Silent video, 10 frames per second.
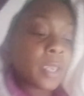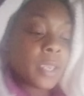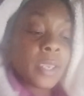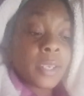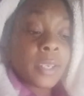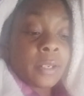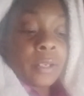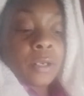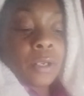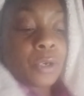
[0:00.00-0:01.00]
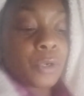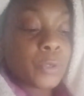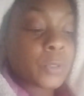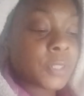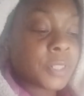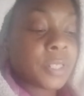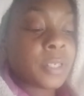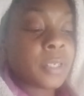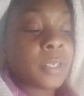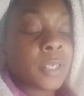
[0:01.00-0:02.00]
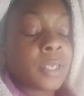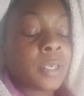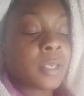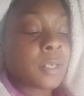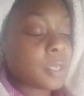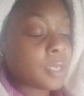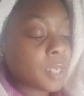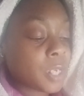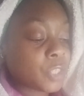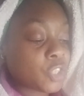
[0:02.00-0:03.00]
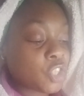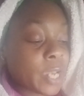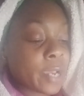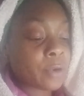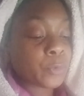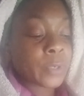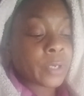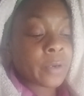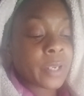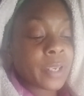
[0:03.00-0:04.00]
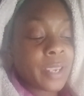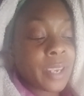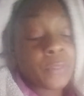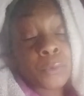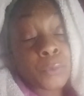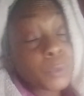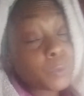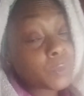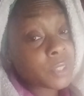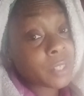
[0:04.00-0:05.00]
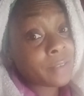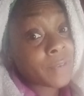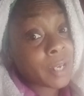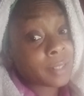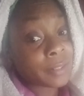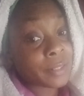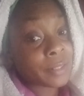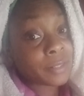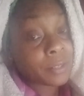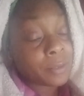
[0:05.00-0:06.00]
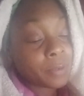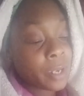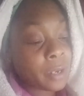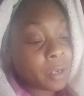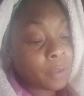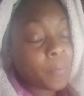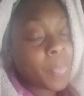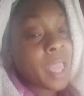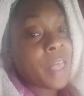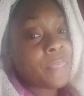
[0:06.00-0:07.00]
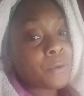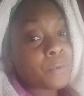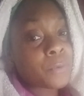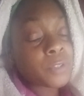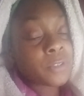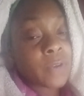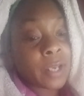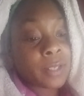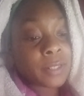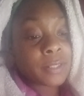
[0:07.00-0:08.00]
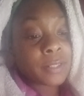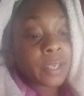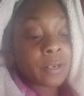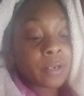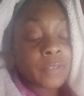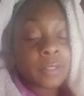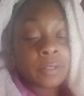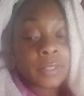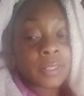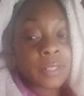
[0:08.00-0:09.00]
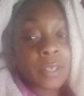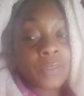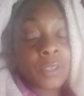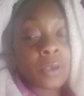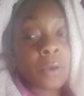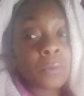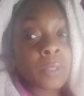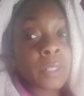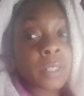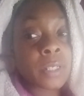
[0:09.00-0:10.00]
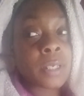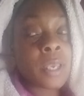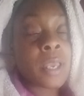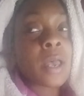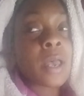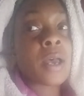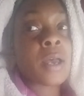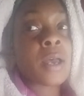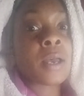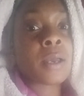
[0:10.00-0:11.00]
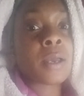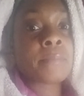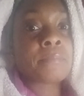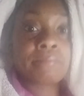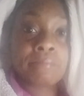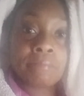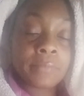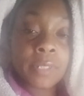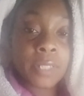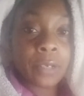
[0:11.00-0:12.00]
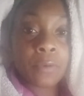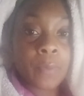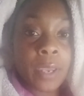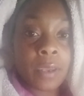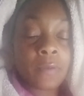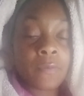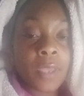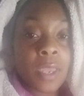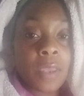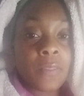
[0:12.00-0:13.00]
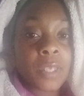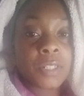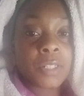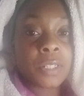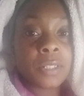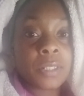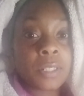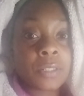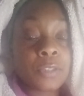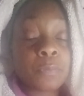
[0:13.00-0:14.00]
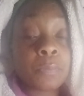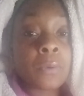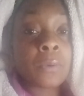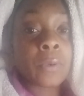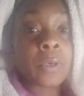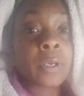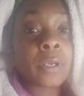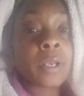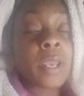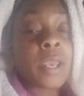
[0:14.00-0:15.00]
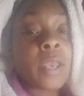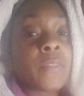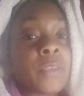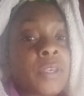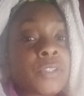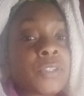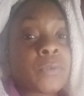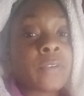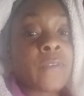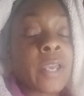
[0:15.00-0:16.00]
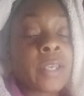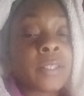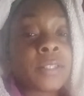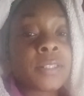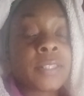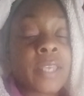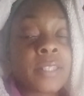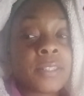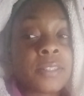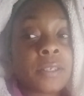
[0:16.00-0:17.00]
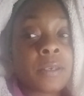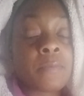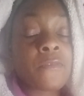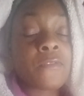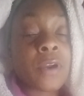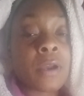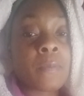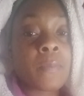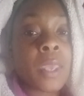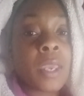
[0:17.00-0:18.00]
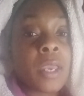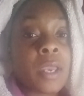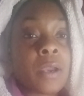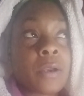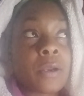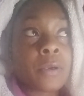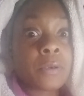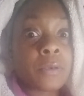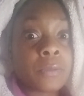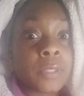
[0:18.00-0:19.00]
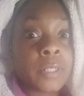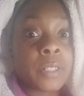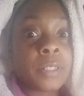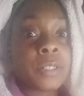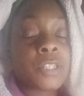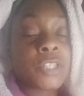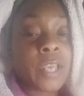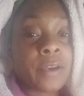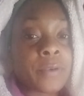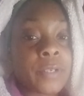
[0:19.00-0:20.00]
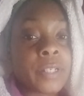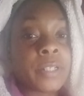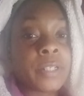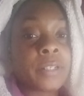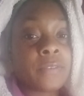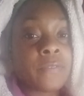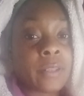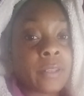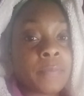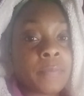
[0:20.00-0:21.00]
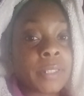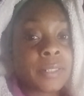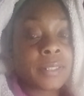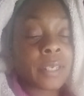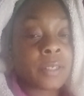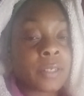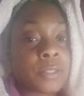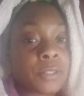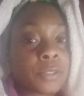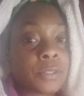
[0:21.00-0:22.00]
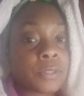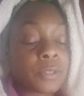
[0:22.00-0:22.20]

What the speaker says: Hidden Cruelty in child rearing, and the roots of violence. Okay, the roots of violence. Adolf Hitler is not the only um, psychopath that she's explored the history of violence that stem from early childhood development stages.